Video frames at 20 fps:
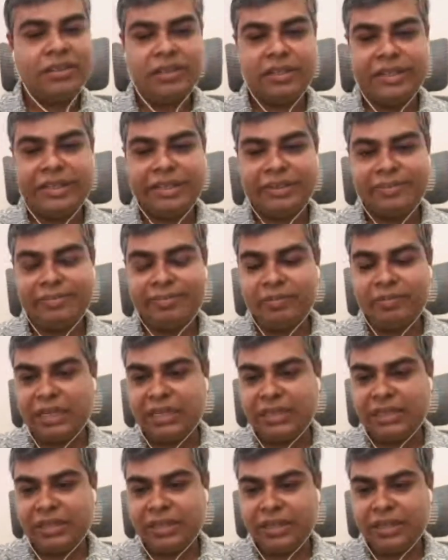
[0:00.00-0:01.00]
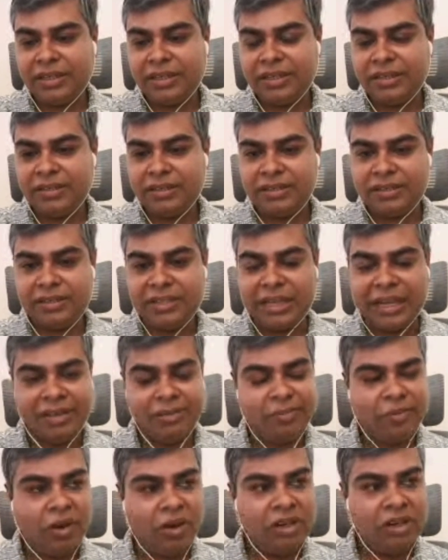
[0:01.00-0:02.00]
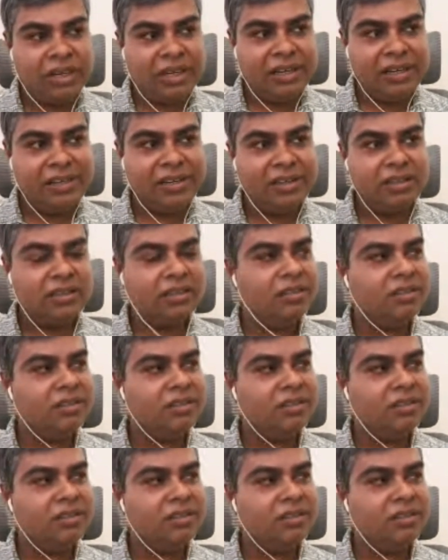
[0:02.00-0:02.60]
But that model